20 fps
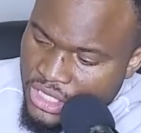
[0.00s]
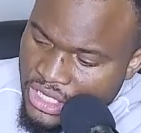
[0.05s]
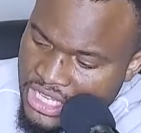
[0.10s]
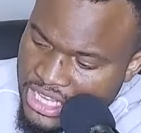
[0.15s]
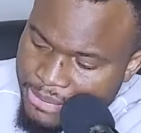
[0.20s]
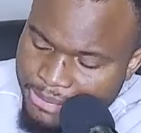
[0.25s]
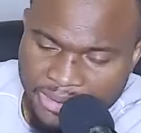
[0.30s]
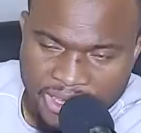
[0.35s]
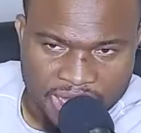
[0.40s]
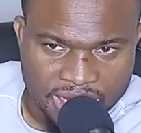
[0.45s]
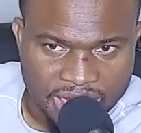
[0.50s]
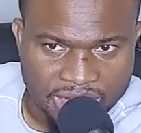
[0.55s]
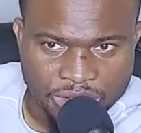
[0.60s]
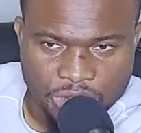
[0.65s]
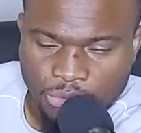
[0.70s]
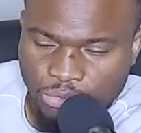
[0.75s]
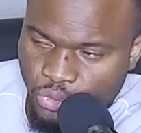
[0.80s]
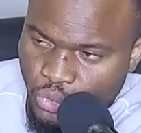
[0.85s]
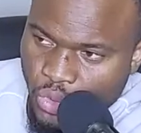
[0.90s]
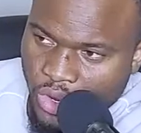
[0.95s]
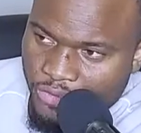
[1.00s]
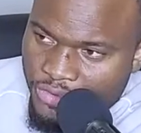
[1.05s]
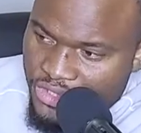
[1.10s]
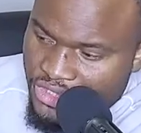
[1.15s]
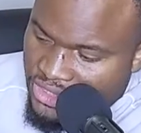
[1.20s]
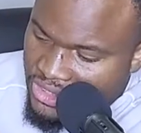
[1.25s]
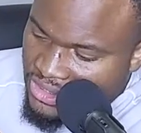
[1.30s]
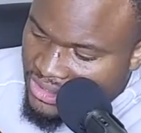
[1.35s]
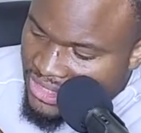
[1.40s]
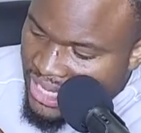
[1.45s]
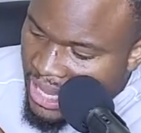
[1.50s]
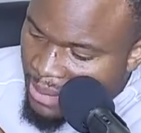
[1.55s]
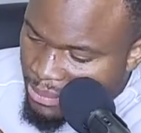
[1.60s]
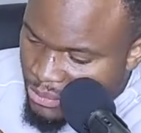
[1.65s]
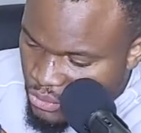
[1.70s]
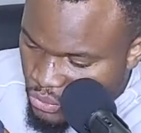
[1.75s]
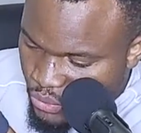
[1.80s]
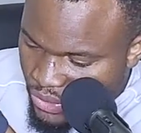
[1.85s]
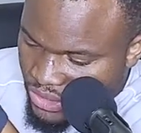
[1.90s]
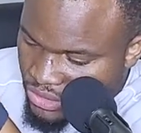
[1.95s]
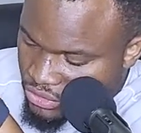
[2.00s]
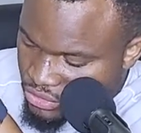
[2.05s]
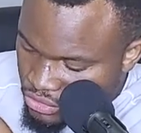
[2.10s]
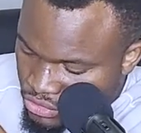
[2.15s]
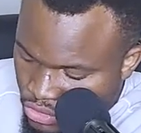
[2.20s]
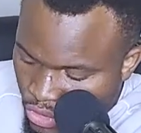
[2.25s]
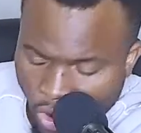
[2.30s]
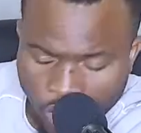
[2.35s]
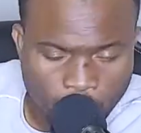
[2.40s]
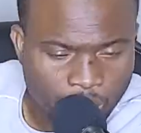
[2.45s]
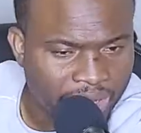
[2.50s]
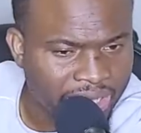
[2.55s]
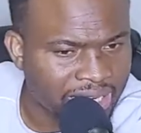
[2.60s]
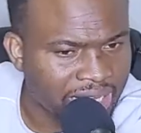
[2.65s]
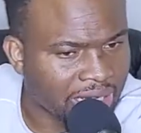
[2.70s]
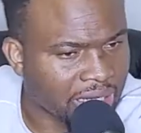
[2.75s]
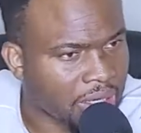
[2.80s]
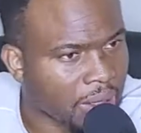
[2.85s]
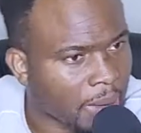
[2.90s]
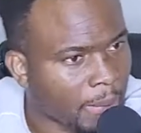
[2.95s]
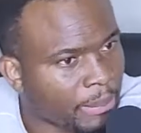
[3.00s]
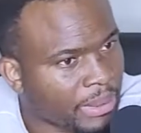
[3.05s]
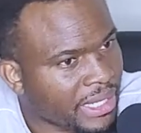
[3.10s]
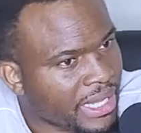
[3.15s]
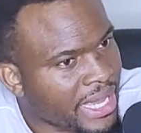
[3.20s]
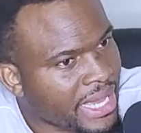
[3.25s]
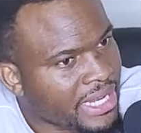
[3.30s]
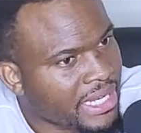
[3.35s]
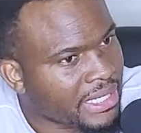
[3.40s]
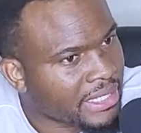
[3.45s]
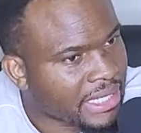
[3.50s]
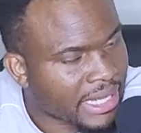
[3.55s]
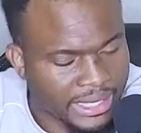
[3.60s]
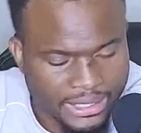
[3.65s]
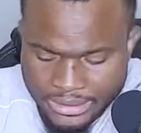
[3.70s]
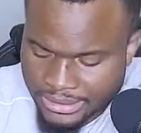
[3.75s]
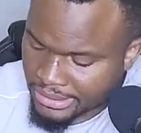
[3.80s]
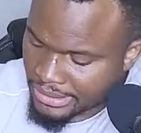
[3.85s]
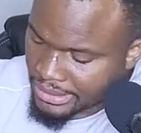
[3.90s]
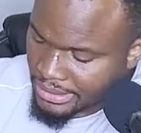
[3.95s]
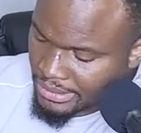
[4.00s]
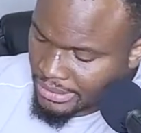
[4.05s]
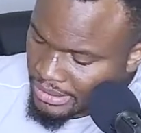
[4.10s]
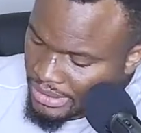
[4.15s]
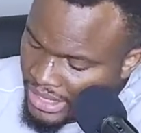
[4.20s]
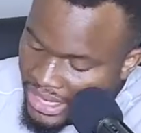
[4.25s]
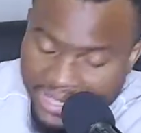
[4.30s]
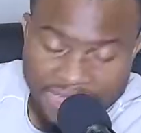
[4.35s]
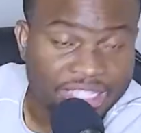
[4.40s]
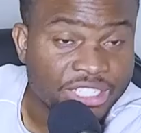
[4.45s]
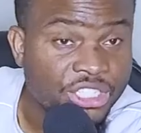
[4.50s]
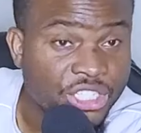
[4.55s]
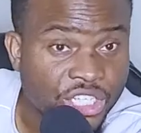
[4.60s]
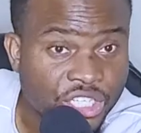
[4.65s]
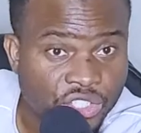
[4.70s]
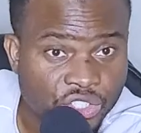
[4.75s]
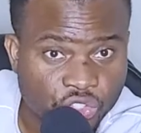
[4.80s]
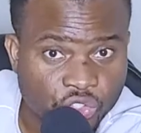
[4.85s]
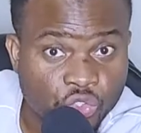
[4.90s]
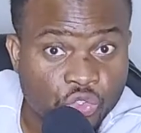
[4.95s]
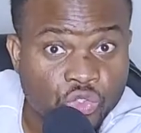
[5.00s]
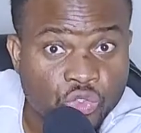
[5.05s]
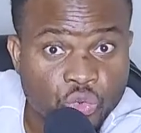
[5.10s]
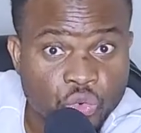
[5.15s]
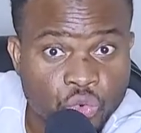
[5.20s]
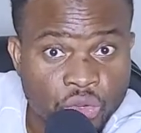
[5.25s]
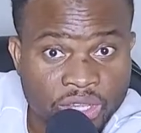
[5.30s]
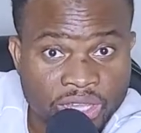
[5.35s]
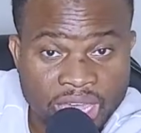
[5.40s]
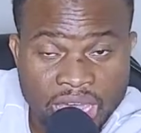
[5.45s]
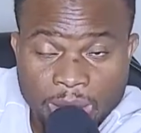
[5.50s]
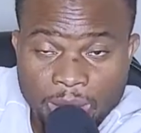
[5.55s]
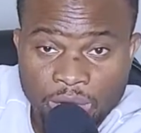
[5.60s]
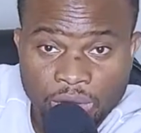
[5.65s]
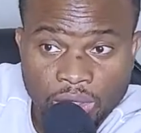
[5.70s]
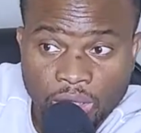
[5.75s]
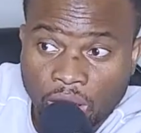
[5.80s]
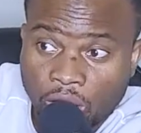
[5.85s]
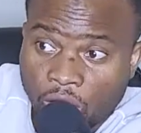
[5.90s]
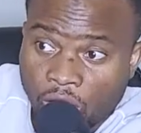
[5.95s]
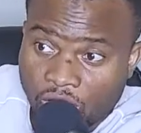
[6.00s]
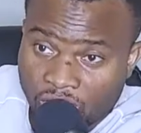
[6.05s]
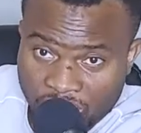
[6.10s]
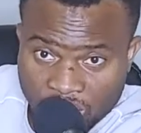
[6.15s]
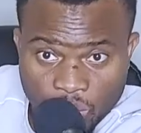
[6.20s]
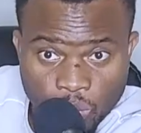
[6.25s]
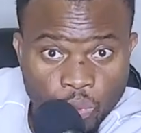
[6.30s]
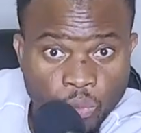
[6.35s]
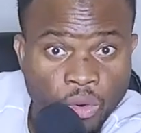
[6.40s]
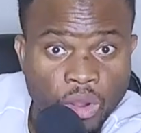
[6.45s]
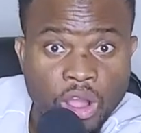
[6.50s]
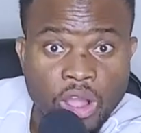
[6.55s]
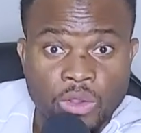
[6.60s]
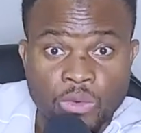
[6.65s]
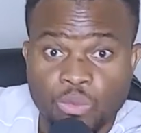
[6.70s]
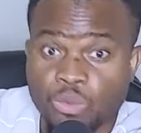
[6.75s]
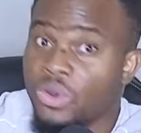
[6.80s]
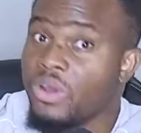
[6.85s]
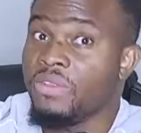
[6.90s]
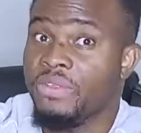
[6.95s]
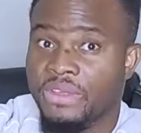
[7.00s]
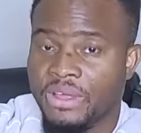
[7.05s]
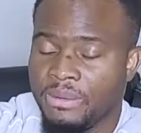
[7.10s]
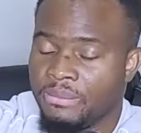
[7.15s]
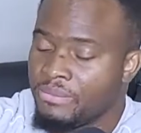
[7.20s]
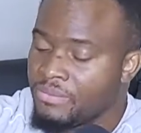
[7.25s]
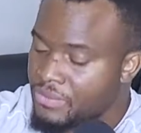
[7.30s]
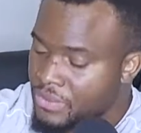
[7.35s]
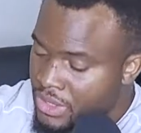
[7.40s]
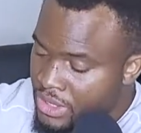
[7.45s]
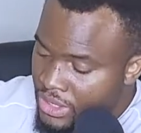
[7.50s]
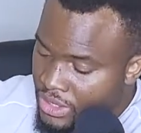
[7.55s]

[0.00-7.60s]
He and two of his disciples were going and complaining, like, and Jesus came along and walked with them.